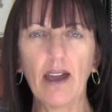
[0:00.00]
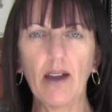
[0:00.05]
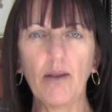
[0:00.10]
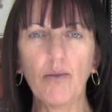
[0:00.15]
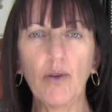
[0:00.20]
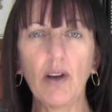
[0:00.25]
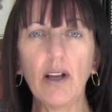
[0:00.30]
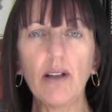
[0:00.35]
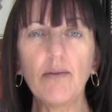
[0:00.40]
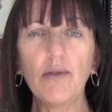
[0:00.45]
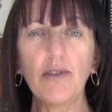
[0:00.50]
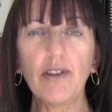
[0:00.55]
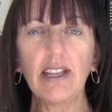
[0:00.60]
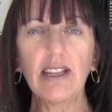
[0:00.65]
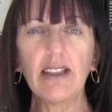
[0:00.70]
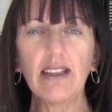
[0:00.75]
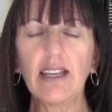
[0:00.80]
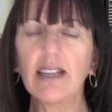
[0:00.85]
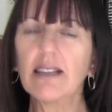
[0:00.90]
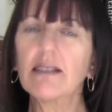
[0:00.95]
And while we're
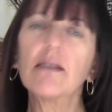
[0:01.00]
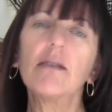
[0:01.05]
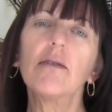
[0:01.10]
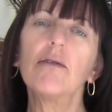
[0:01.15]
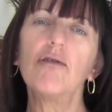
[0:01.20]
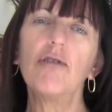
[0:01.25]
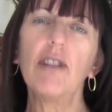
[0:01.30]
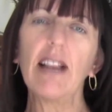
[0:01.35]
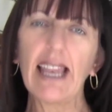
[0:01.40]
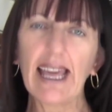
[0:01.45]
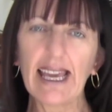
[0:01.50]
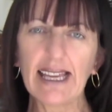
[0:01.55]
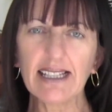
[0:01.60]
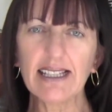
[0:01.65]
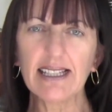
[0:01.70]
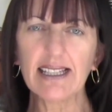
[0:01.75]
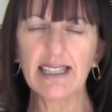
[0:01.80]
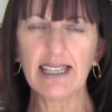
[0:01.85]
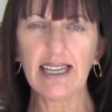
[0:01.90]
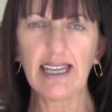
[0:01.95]
in that
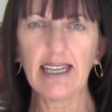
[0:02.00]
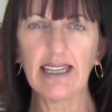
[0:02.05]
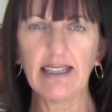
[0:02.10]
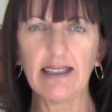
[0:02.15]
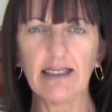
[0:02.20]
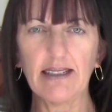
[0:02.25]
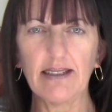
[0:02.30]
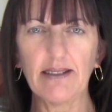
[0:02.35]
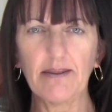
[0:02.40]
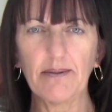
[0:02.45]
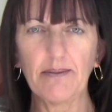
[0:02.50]
relaxed state,